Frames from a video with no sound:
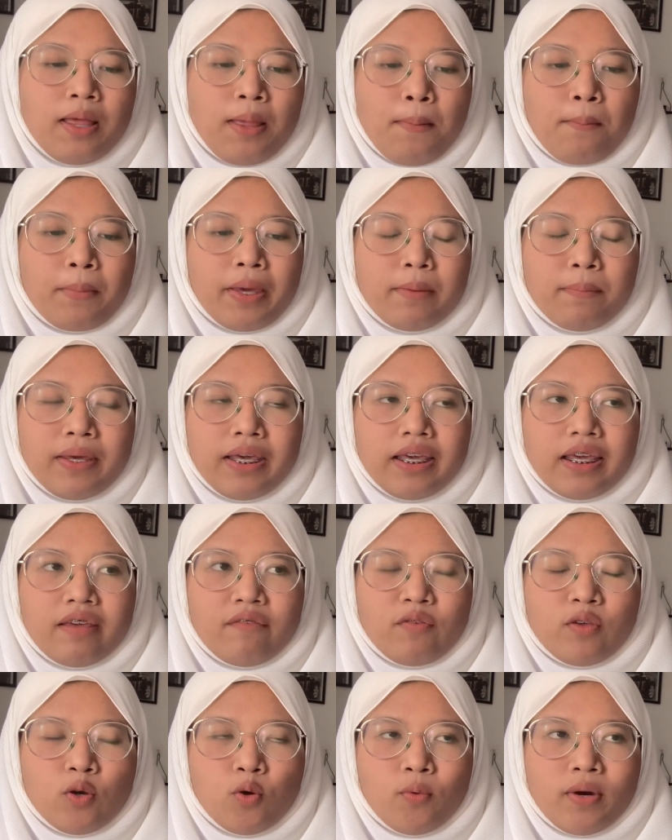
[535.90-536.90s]
maybe
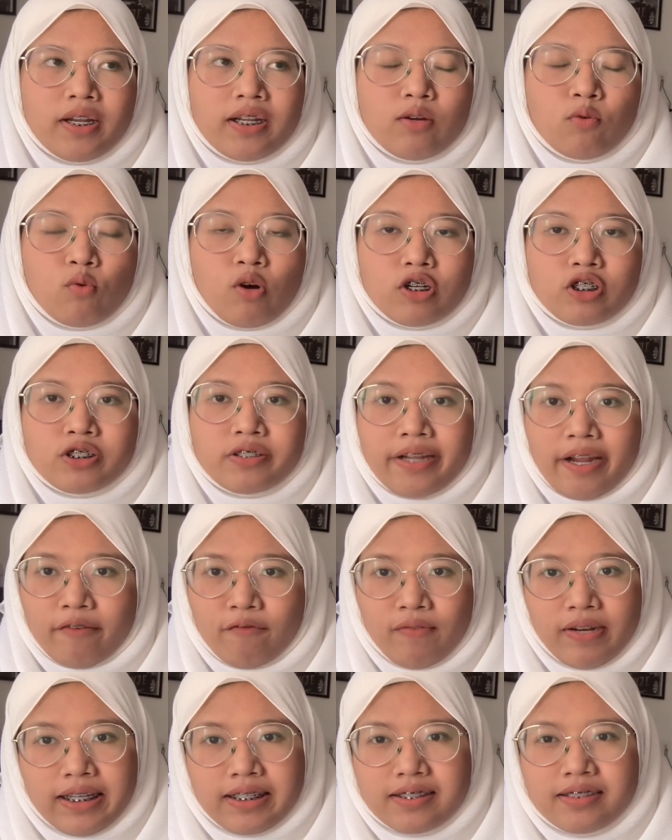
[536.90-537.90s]
if you want to watch
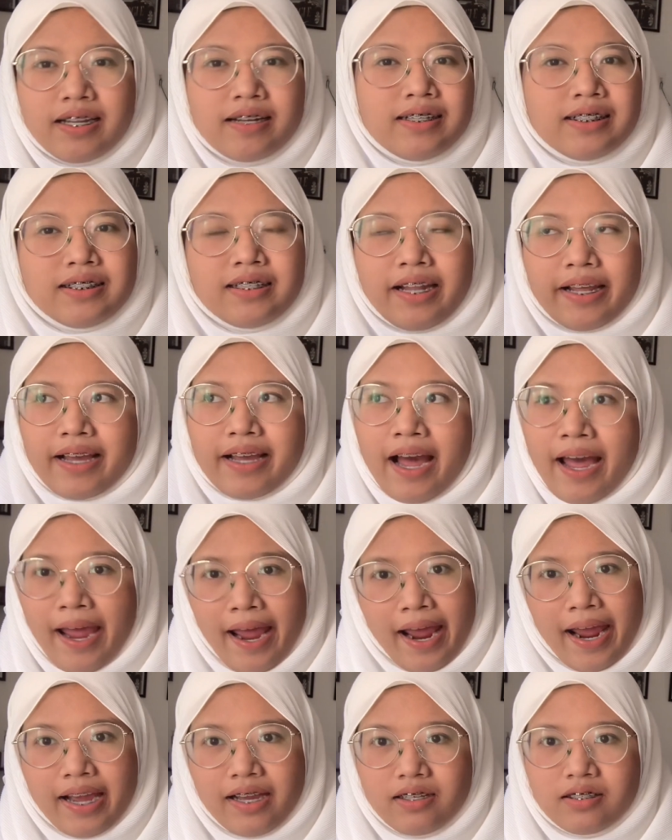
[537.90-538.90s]
Netflix, there is like
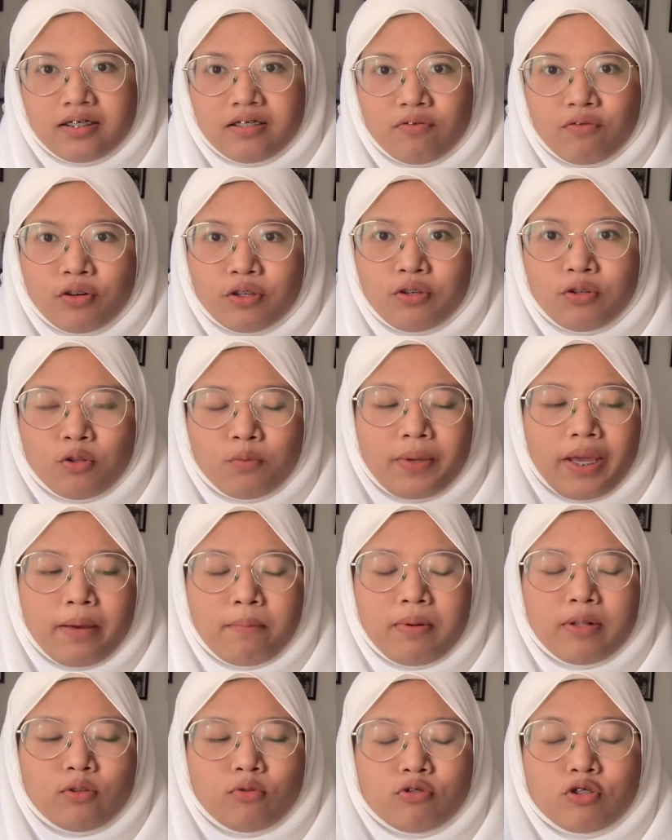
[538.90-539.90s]
hacks for you to be
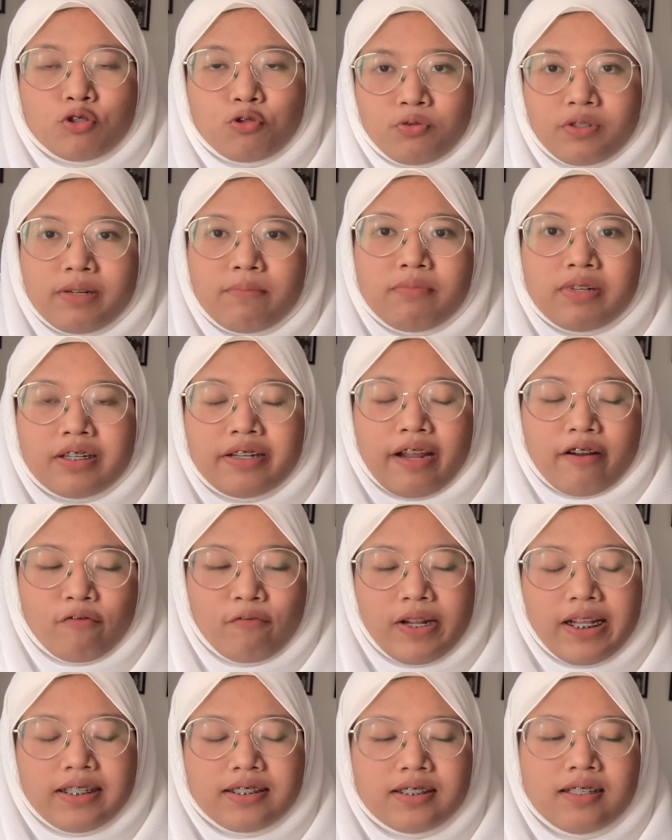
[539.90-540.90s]
able to stream the
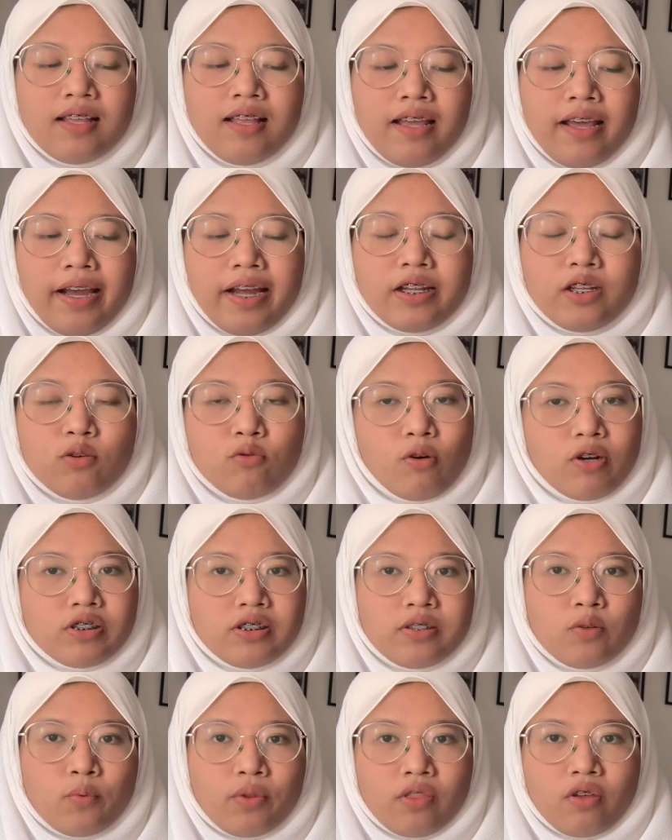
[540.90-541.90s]
Netflix and you
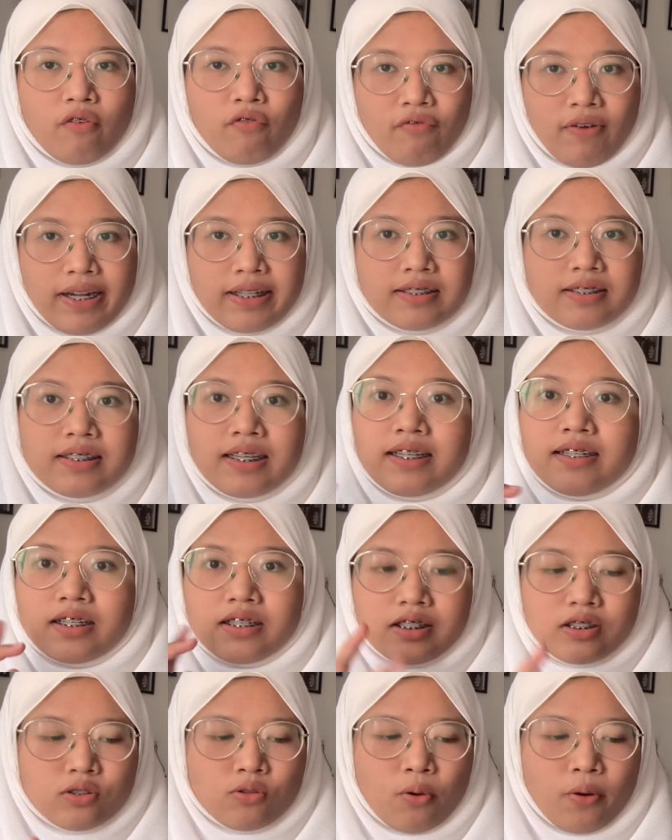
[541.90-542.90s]
watch it with your friends in the
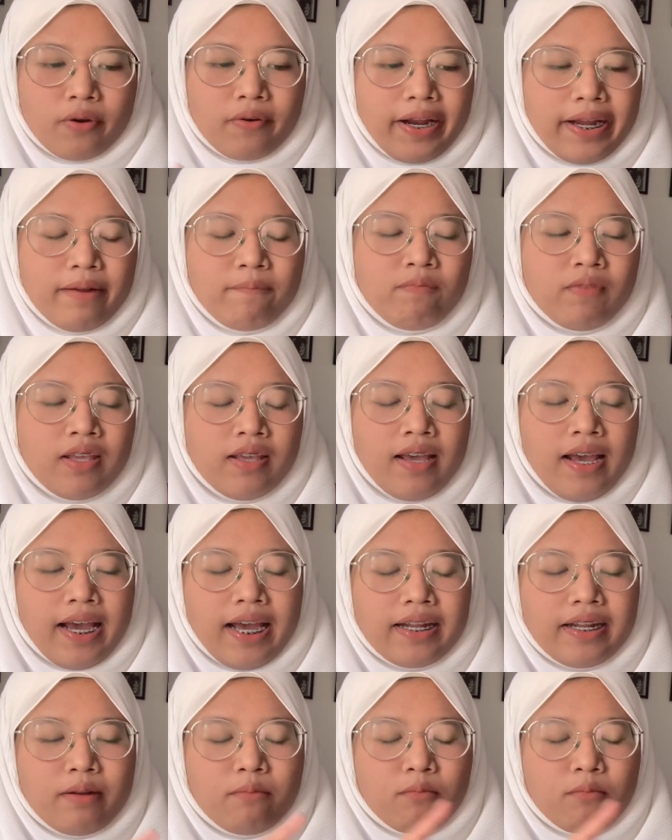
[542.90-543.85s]
Discord, right? And then